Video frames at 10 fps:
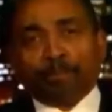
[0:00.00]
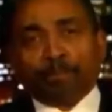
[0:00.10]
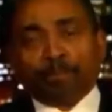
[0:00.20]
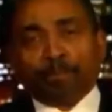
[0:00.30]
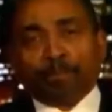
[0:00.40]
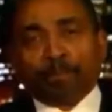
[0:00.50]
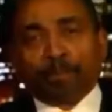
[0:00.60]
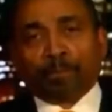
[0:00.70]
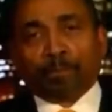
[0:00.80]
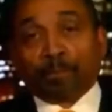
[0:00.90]

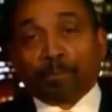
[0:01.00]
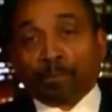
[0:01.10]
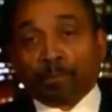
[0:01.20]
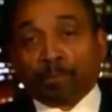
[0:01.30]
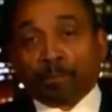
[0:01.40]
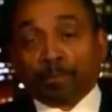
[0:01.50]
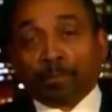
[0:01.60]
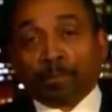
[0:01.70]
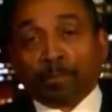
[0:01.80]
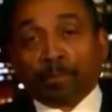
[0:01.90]

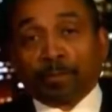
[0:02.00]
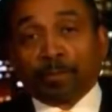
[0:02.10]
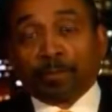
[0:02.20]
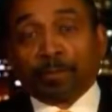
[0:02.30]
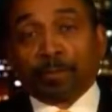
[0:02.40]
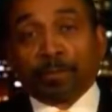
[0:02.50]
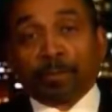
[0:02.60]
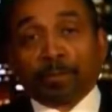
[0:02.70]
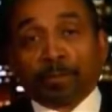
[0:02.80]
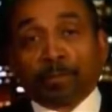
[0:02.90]

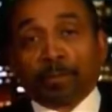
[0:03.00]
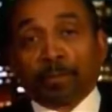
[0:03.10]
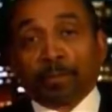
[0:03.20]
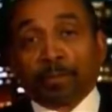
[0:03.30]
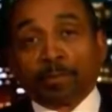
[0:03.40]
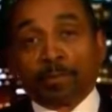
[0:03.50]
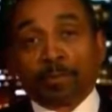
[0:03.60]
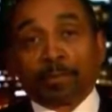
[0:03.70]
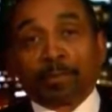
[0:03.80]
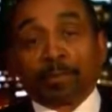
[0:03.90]

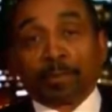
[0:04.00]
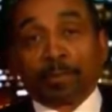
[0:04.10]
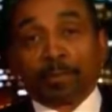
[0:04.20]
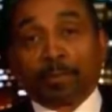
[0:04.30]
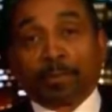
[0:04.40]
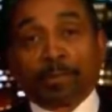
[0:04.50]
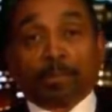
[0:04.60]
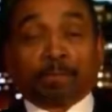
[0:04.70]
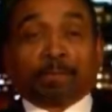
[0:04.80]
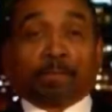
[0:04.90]

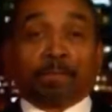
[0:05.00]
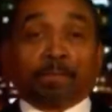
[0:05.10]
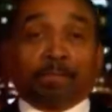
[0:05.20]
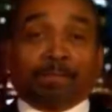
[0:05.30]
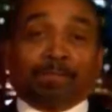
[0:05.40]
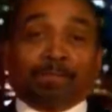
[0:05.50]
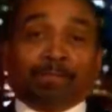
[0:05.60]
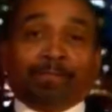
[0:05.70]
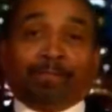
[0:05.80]
(not speaking)